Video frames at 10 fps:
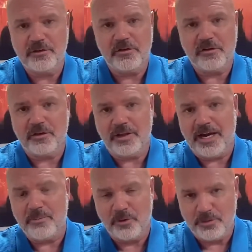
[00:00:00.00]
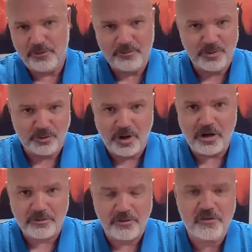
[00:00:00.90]
just labyrinth of
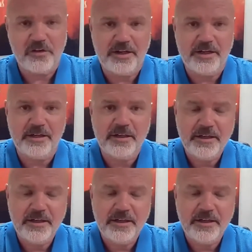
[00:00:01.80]
bureaucracy and